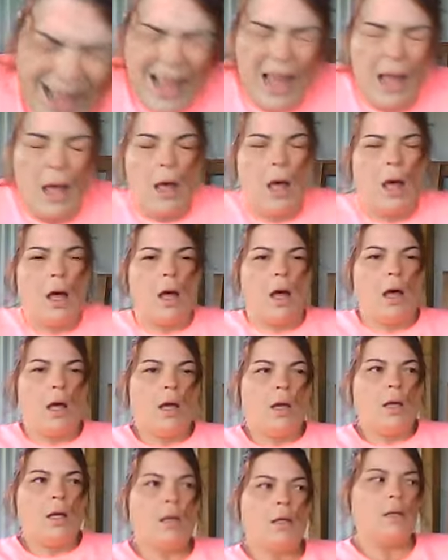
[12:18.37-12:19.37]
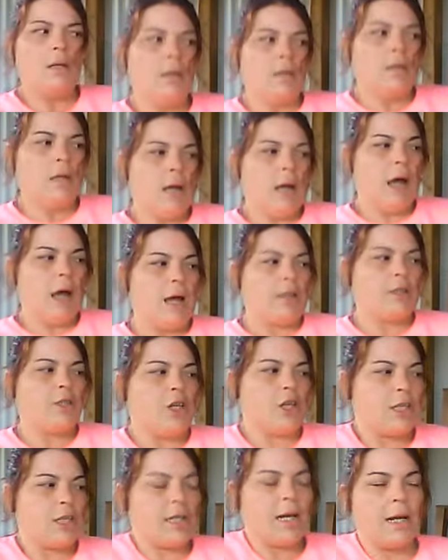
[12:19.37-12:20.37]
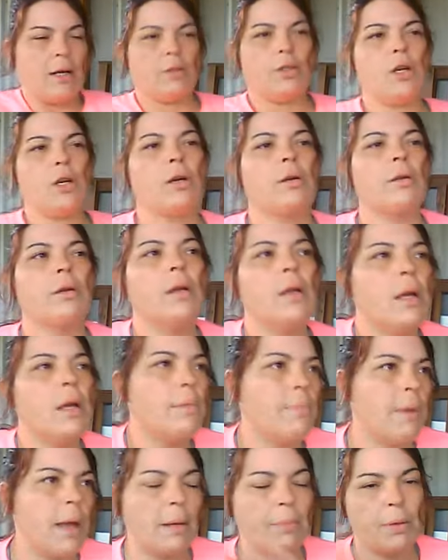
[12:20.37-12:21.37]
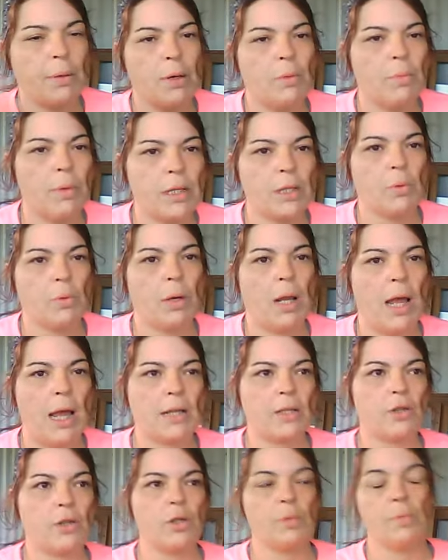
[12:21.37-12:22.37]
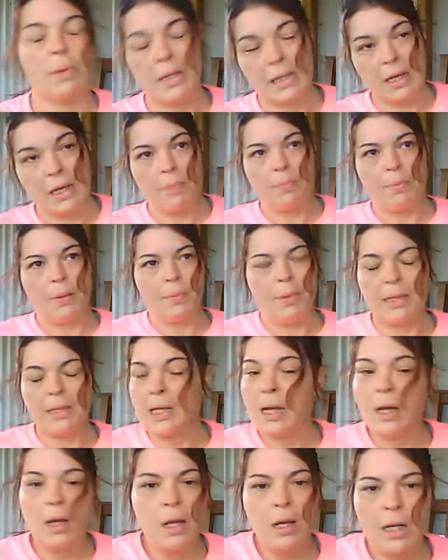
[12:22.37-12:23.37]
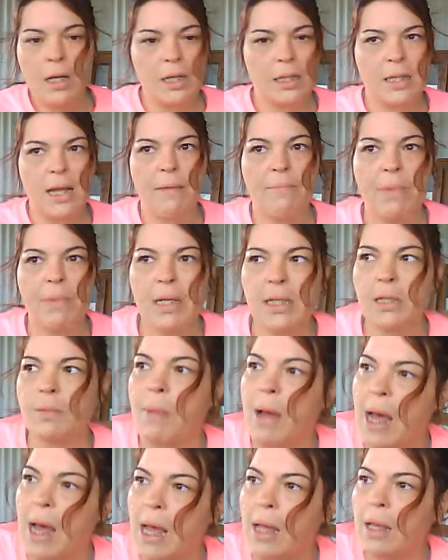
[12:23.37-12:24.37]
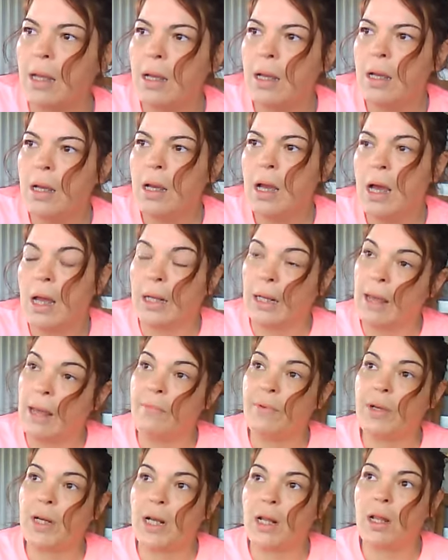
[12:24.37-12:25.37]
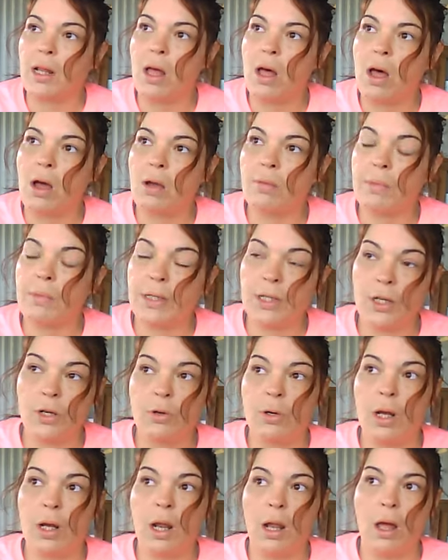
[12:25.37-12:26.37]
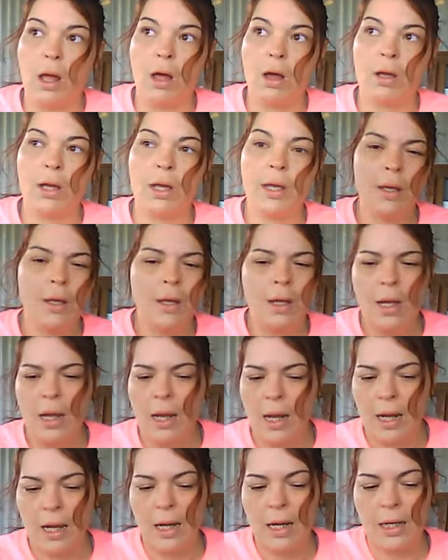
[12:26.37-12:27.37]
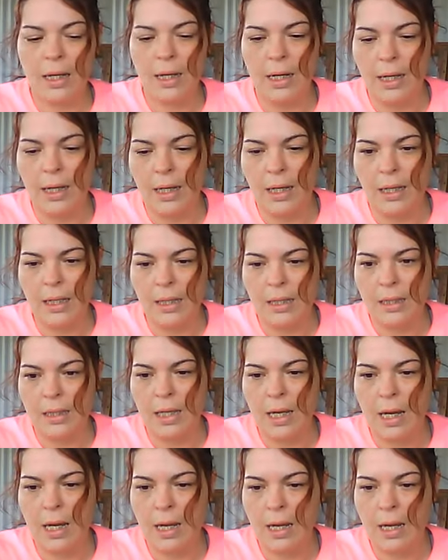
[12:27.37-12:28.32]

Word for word: Uh, I just now took pain pill, muscle relaxers, my supplements, because I missed my 11 o'clock, my 2 o'clock, and it is